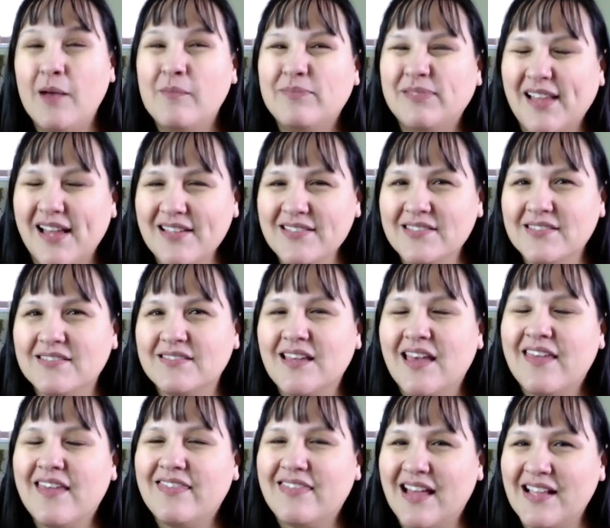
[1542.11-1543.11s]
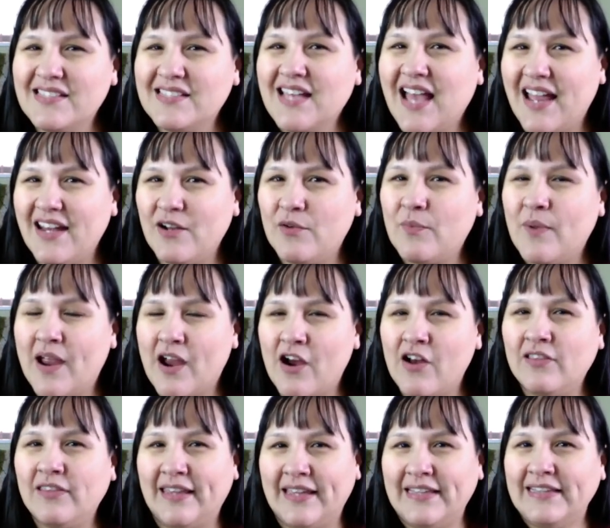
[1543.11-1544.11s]
Plus, that's kind of
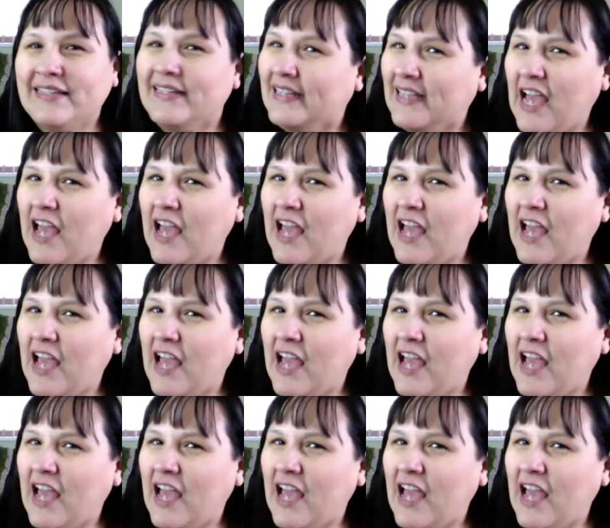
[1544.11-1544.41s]
where lately